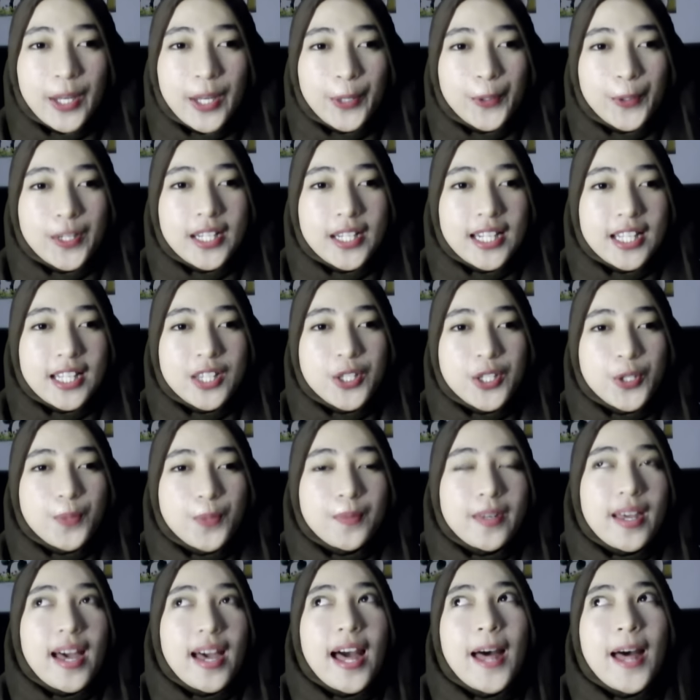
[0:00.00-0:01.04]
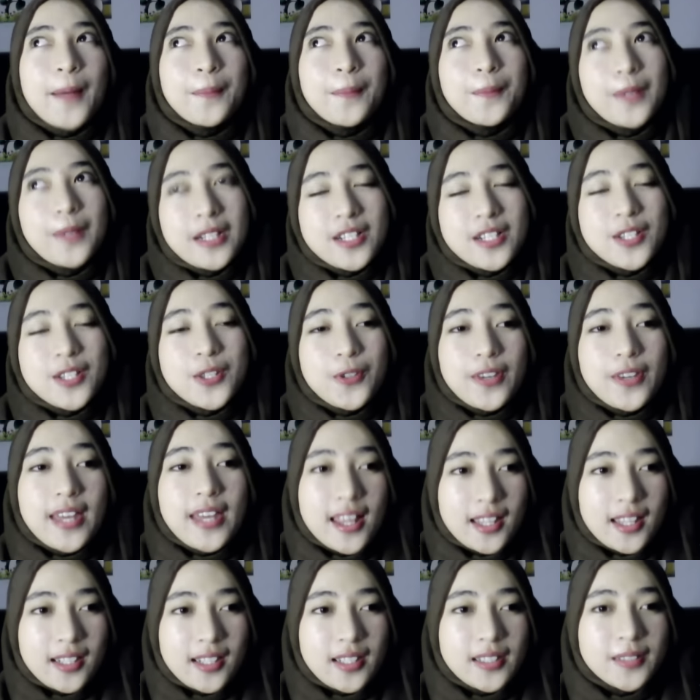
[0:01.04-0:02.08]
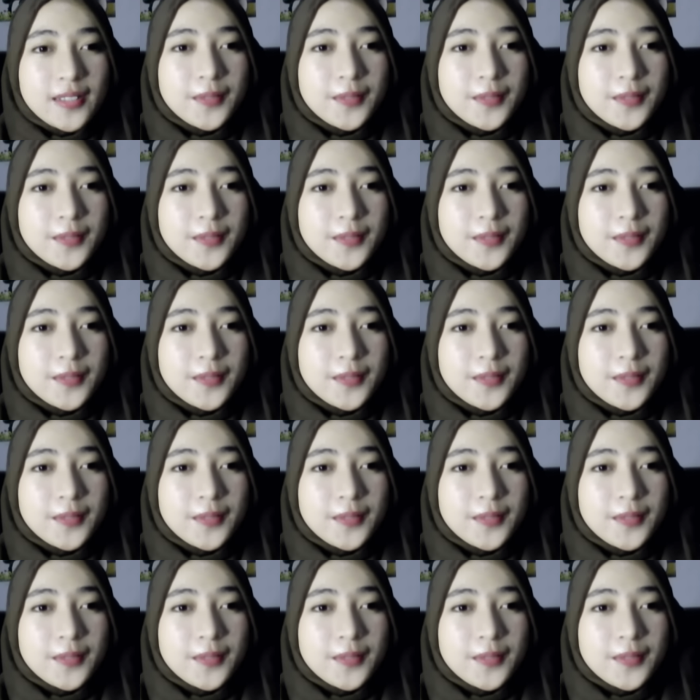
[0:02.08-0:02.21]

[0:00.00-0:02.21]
who need to be embraced together.